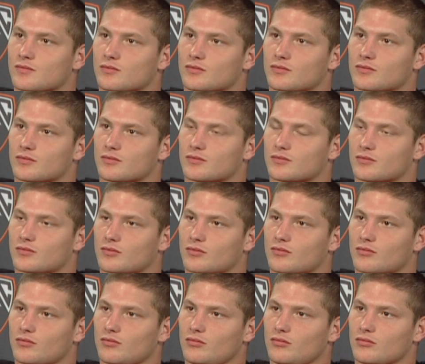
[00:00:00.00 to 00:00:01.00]
What is that?
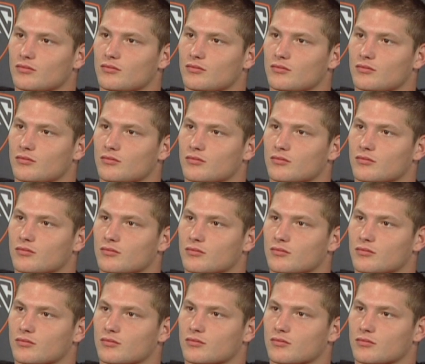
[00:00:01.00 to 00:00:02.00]
You guys ball
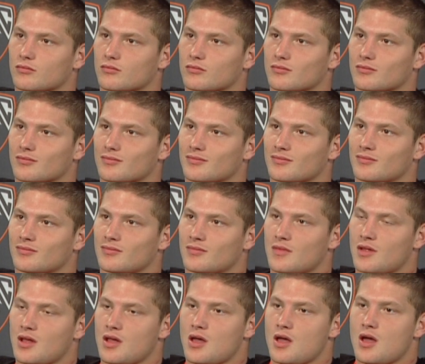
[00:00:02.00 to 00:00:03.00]
hawking or how,
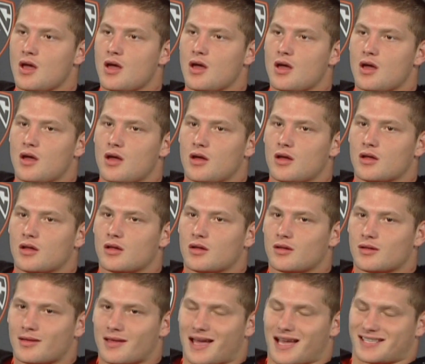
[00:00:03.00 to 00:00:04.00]
how do you guys?
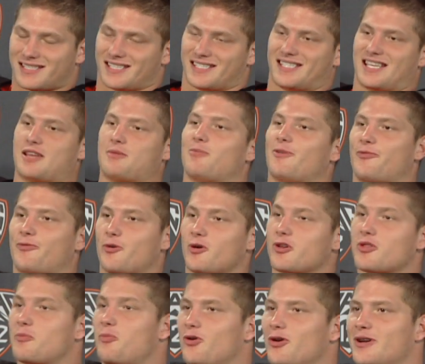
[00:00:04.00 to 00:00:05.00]
As I said before,
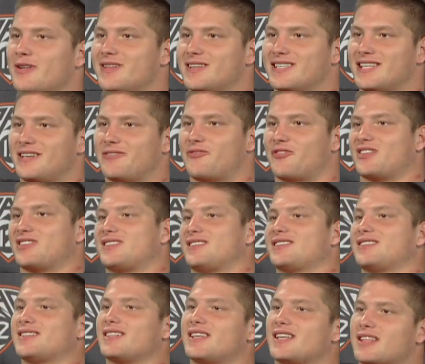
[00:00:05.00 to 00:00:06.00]
the point of the defense
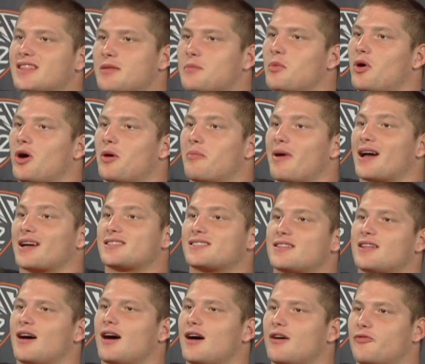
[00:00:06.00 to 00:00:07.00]
is to get the ball back to
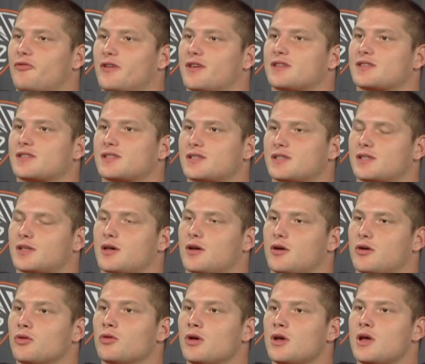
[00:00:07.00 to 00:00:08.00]
the offense.
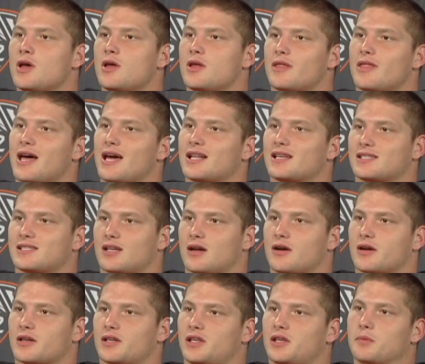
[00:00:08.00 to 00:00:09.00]
So that is
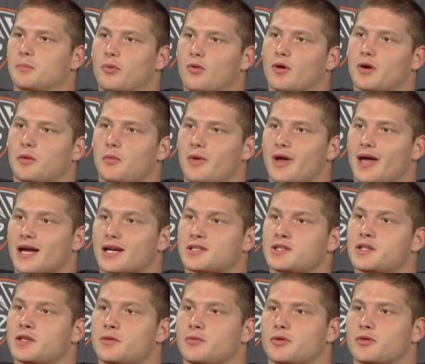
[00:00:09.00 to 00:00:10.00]
our key point. We
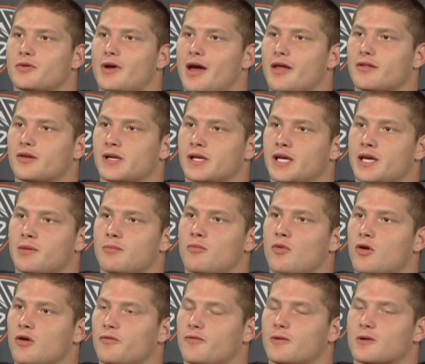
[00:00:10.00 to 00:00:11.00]
actually would rather get
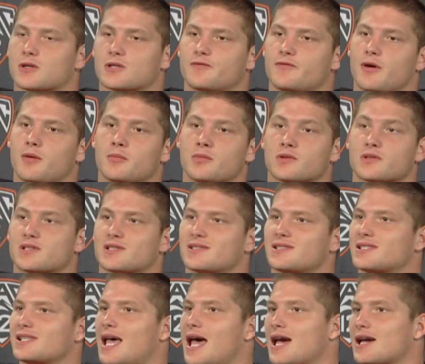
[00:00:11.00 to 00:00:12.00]
more forced fumbles and
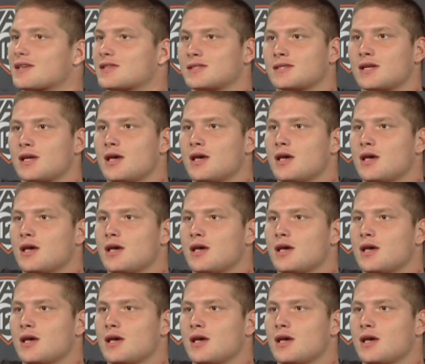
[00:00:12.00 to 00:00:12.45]
sacks.